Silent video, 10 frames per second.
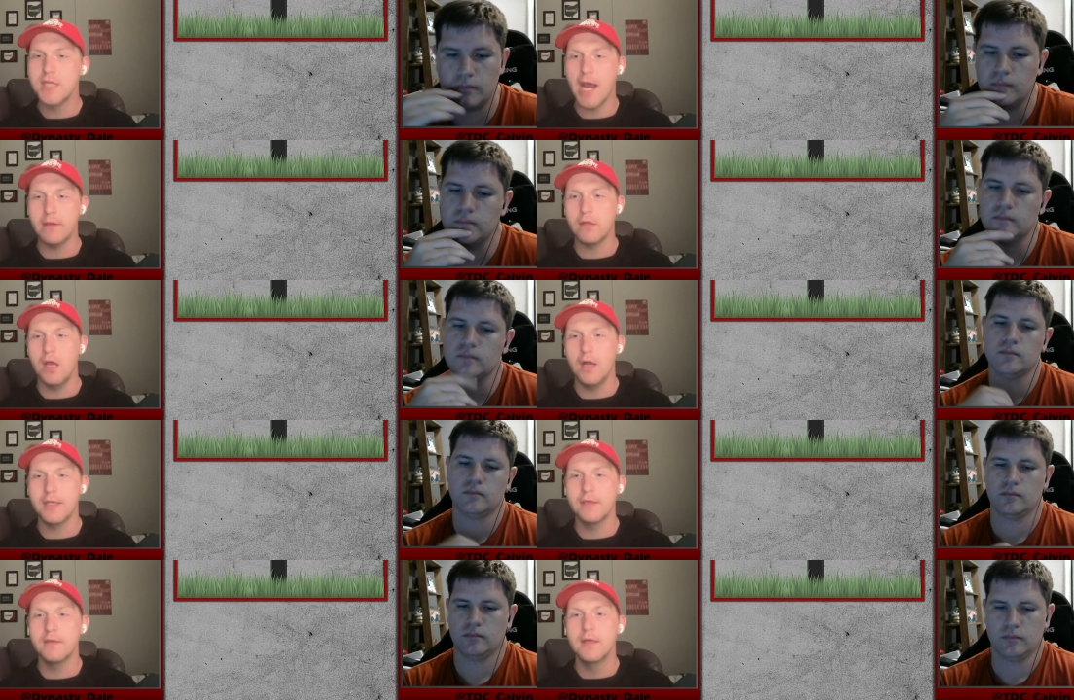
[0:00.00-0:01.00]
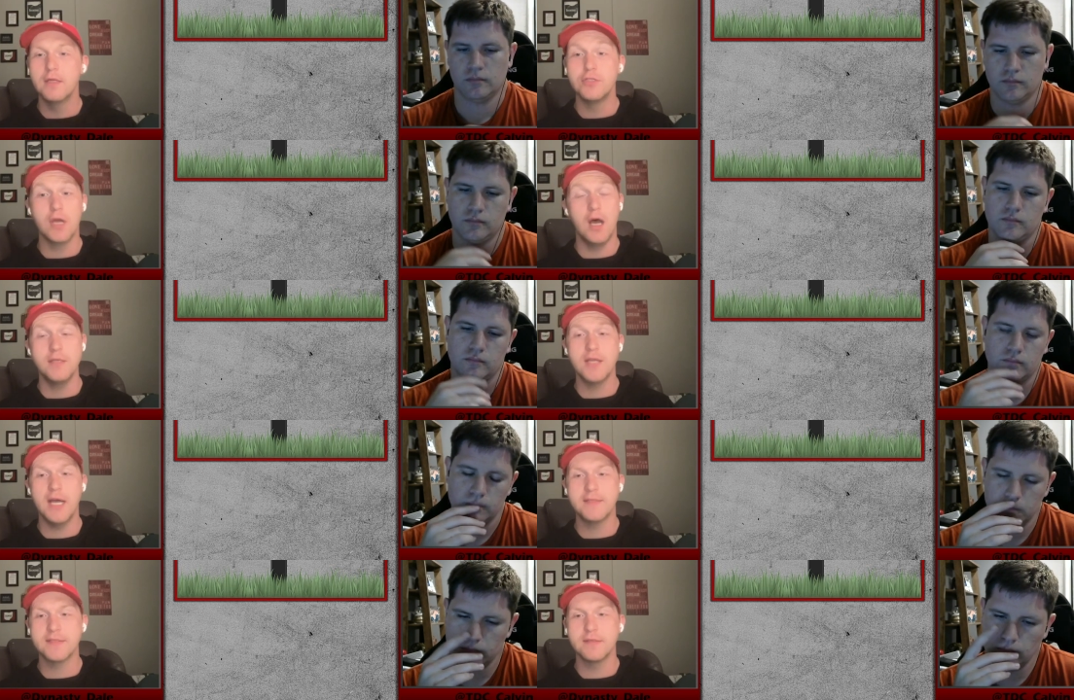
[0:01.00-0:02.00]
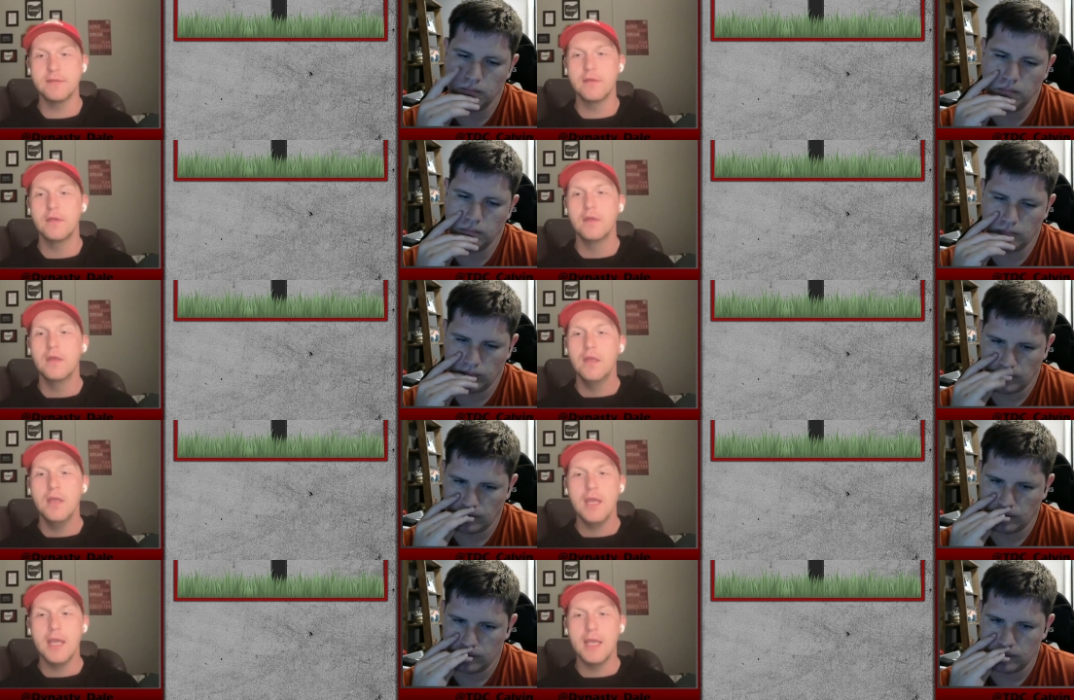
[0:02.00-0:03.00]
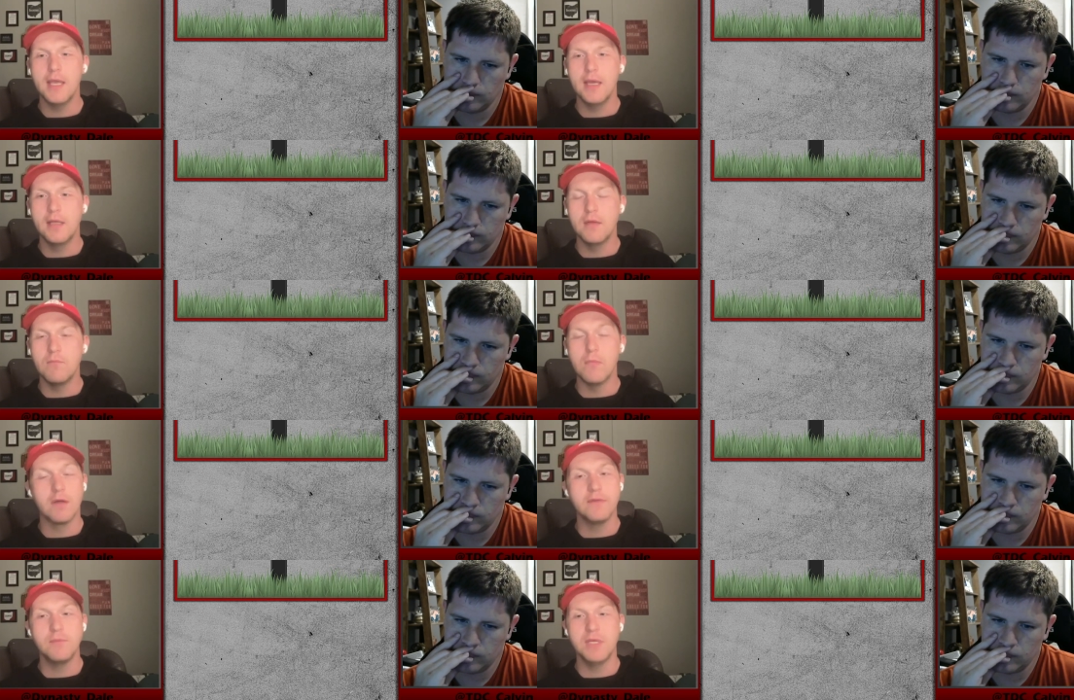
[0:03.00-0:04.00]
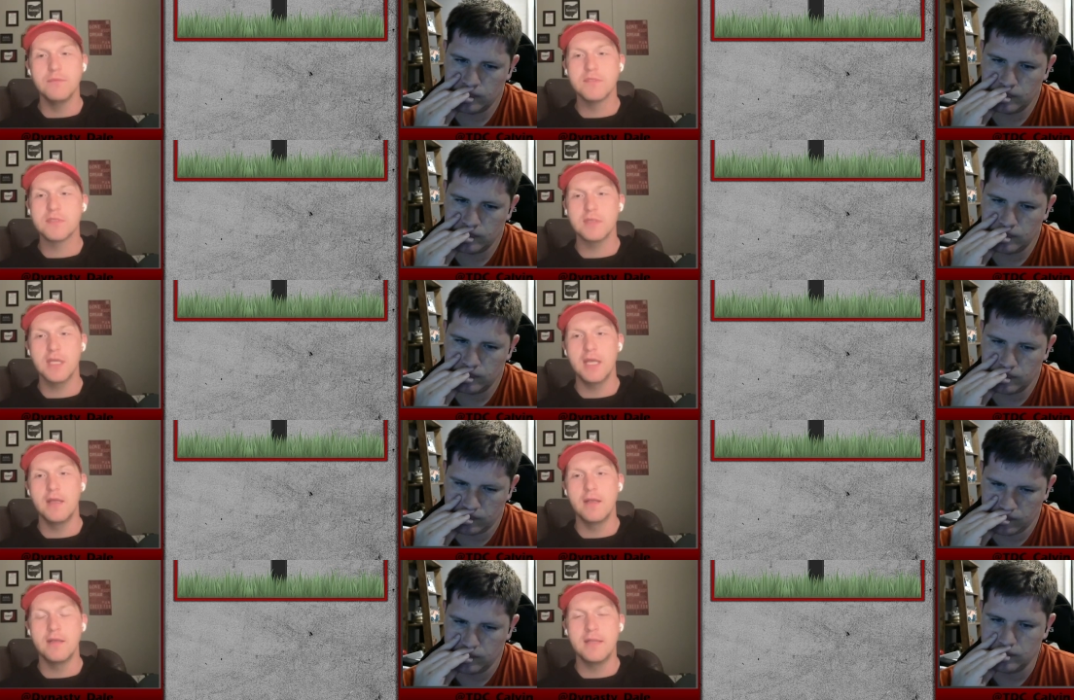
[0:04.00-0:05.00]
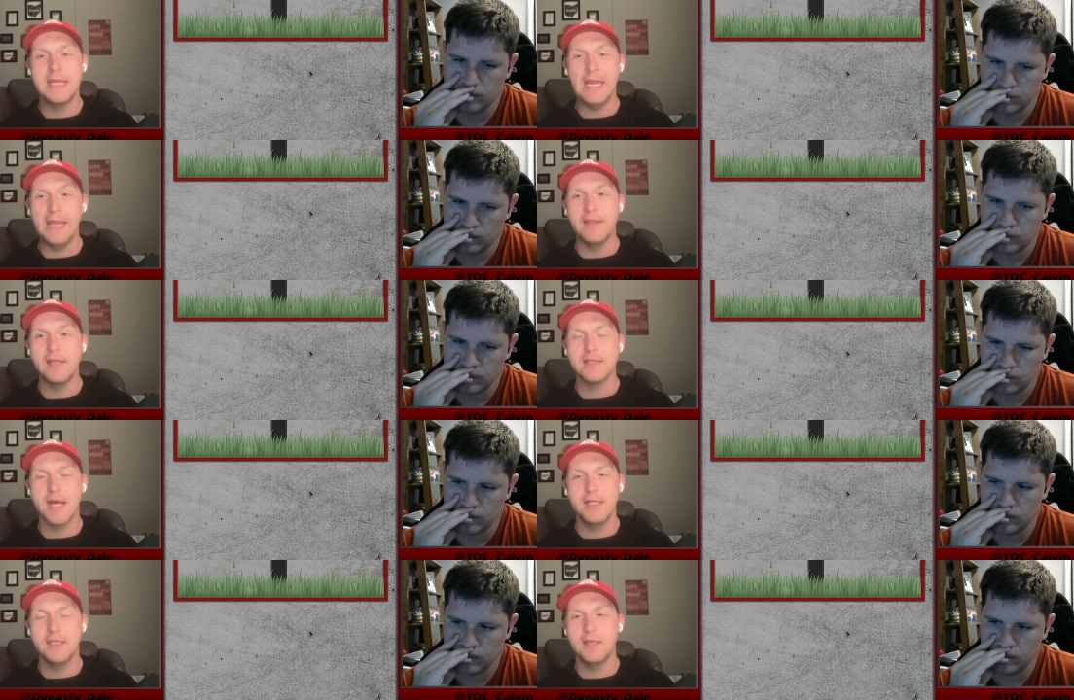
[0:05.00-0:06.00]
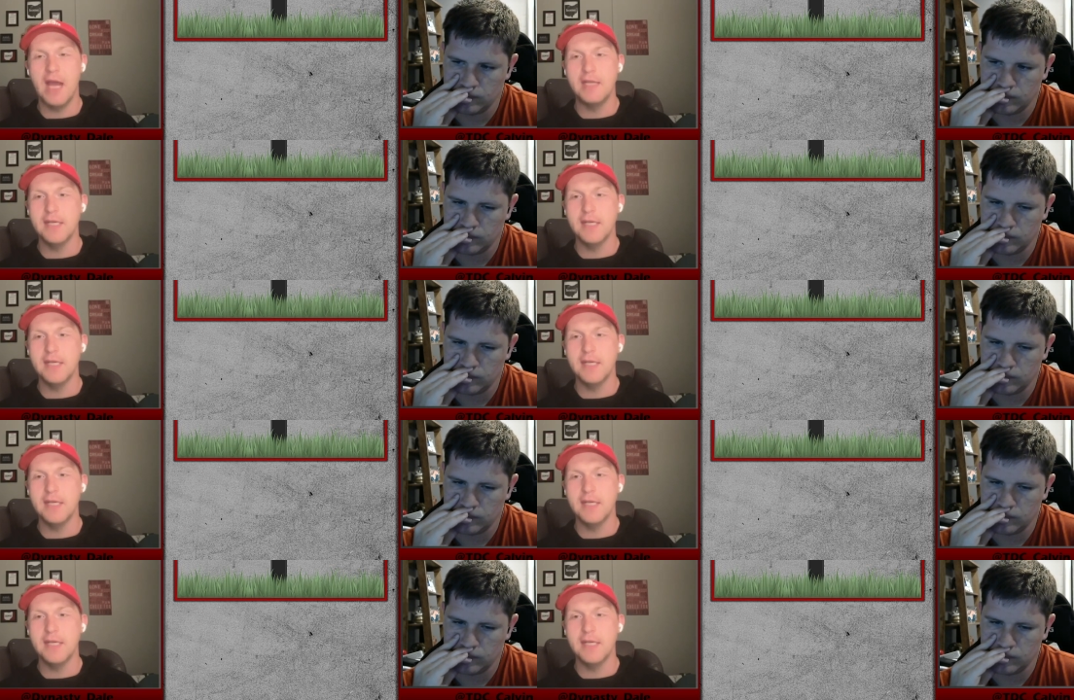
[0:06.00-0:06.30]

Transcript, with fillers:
Speaker 1: Tyler Lockett, Jahan Dotson, and Marvin Mims, and and then at tight end, I,